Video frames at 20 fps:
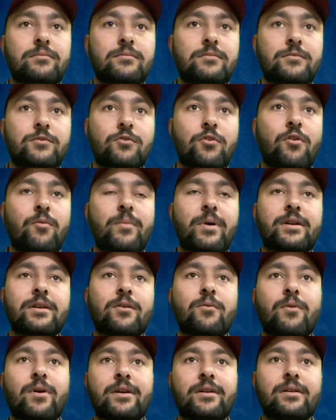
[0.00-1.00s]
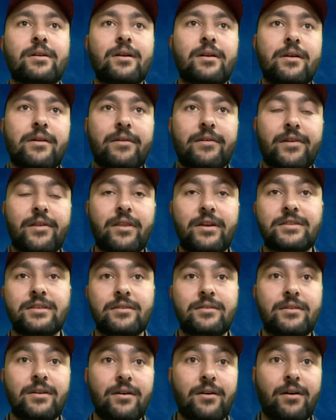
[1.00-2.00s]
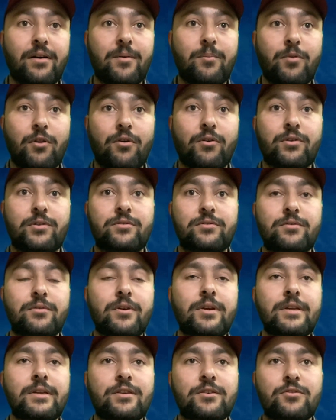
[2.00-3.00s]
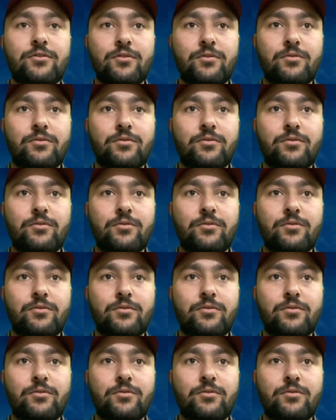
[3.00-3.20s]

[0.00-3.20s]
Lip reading: no matter what religion they are belong to. So